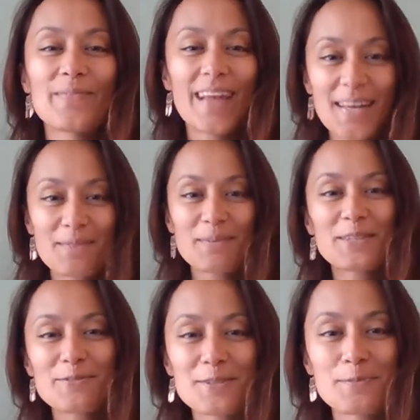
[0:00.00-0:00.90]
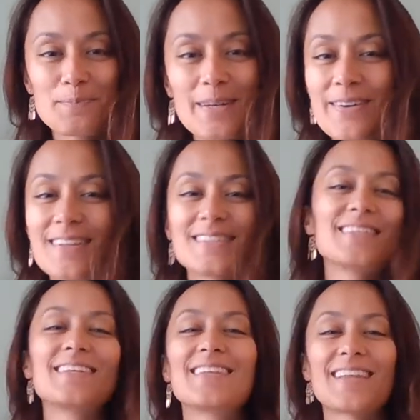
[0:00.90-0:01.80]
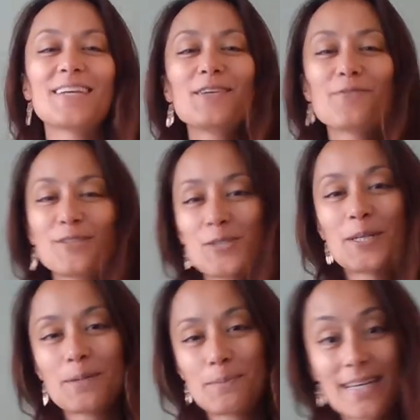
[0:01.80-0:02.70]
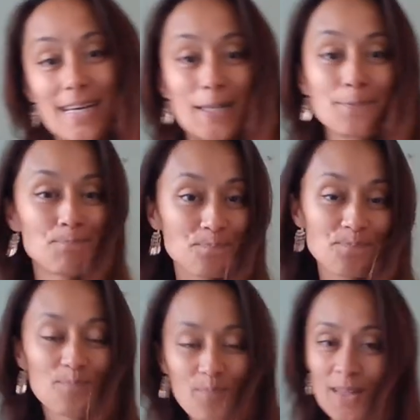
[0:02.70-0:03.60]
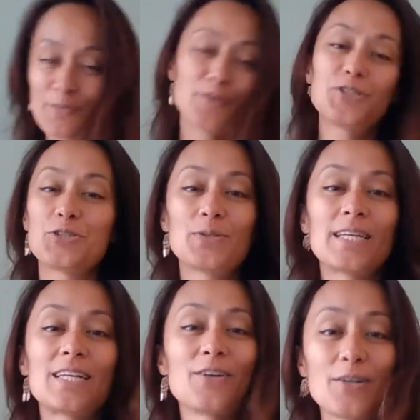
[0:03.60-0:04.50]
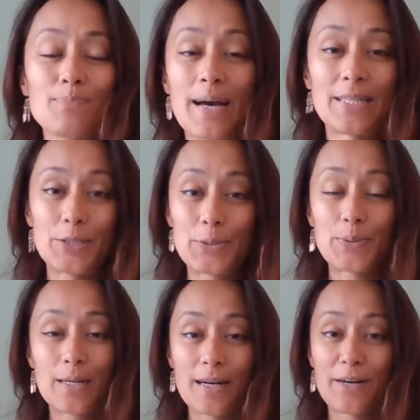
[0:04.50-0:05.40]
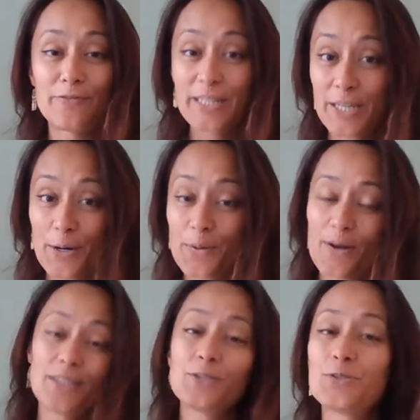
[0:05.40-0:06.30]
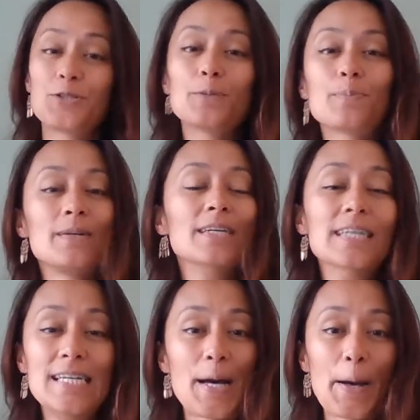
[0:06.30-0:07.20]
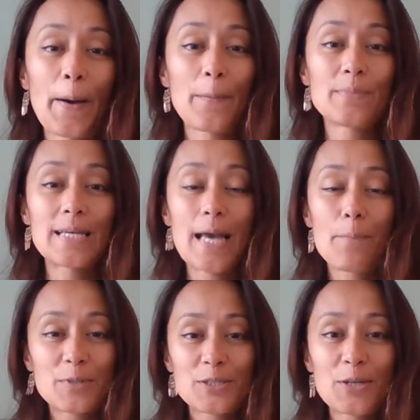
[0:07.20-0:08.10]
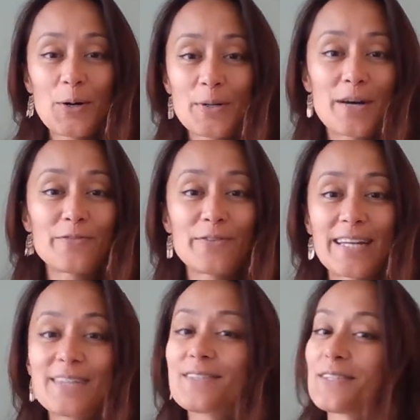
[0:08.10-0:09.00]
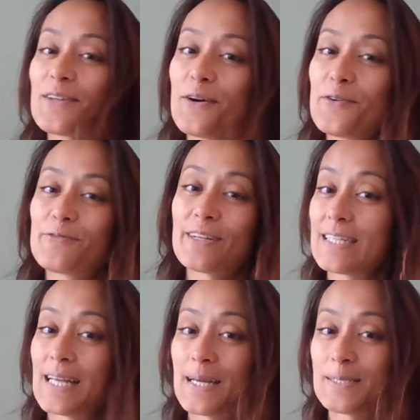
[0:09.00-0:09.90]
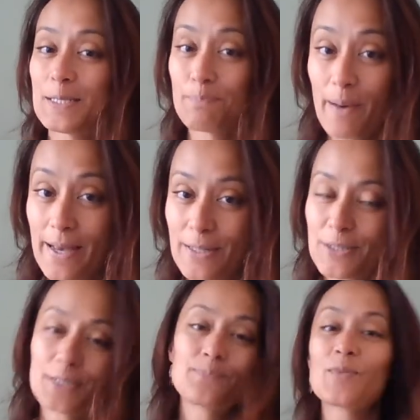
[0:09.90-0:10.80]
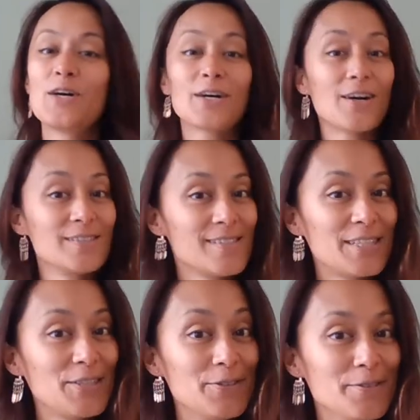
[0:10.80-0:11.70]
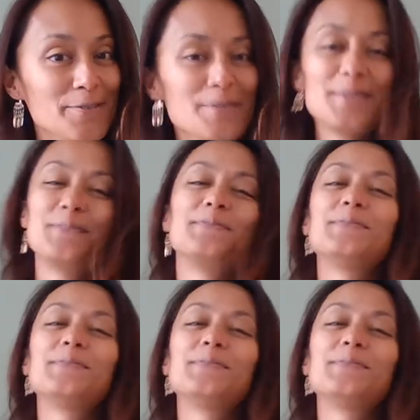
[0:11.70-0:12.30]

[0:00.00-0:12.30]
Hey, beautiful spirits. Thank you for joining me again, for tuning in on my new video on YouTube. The episode of Getting to Know Ferrina Inspires continues.